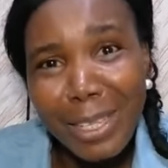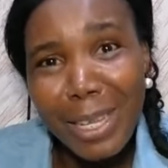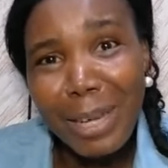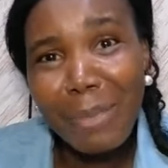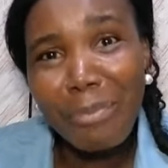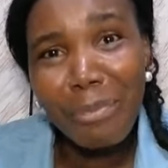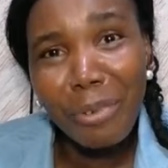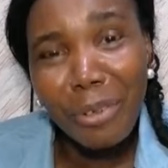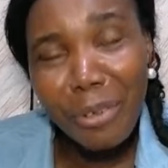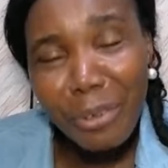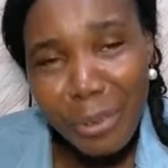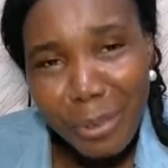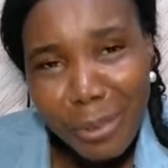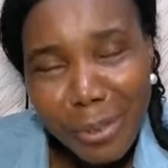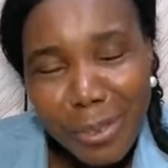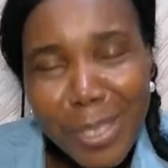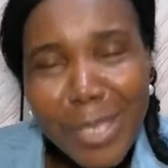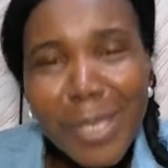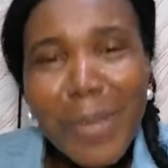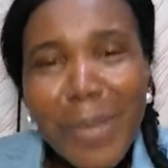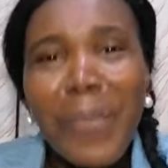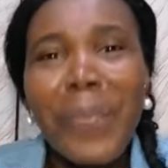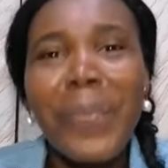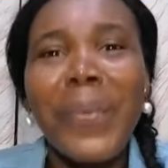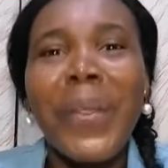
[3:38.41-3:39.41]
their
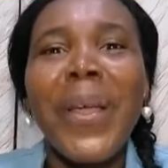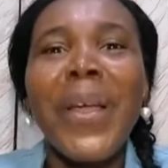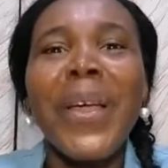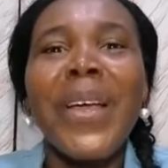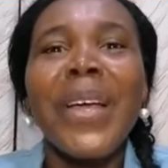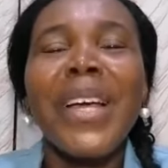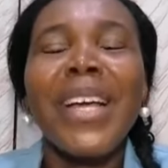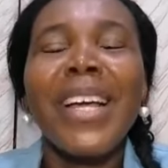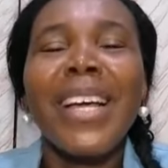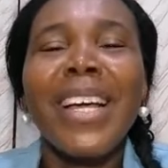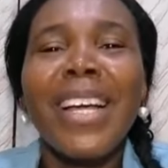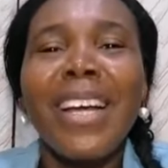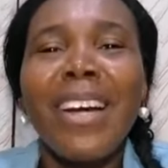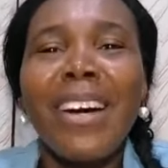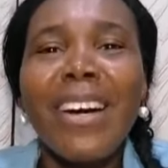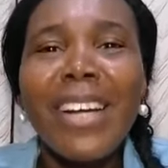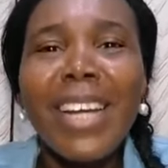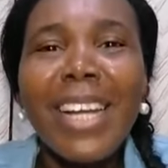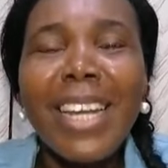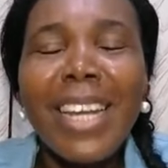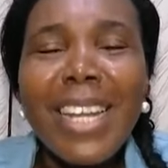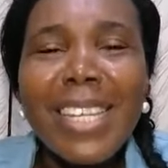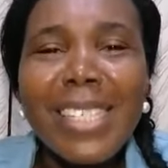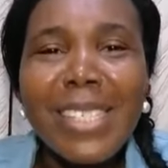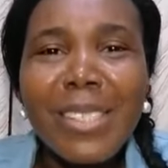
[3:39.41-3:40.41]
plurals.
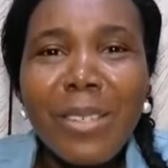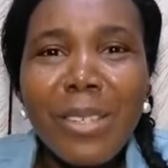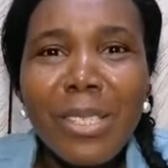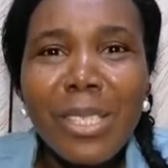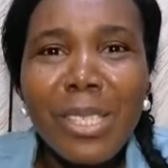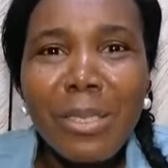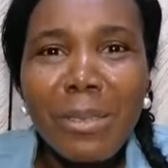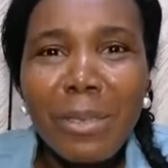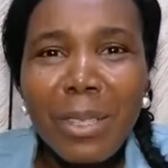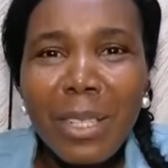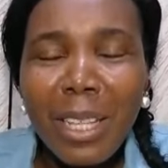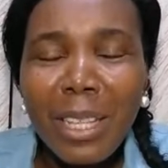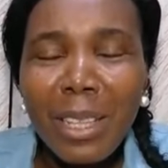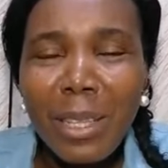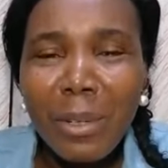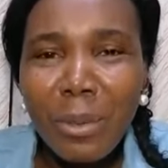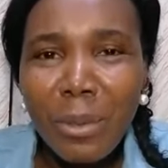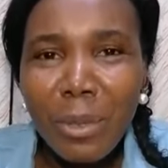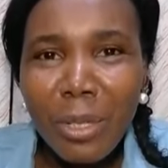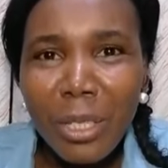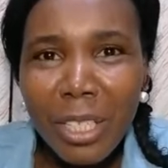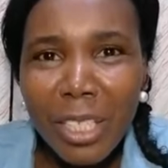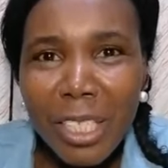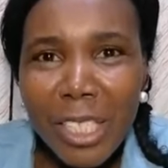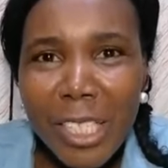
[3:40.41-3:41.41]
Okay, let's go to another
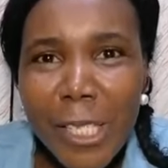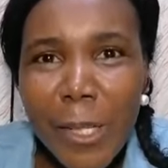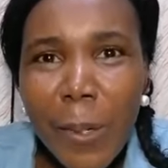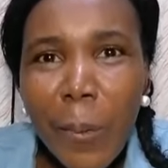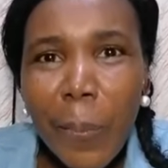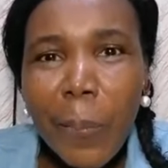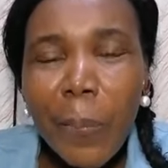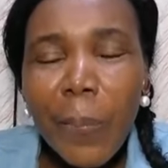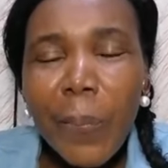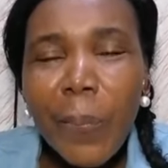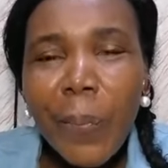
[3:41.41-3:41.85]
word.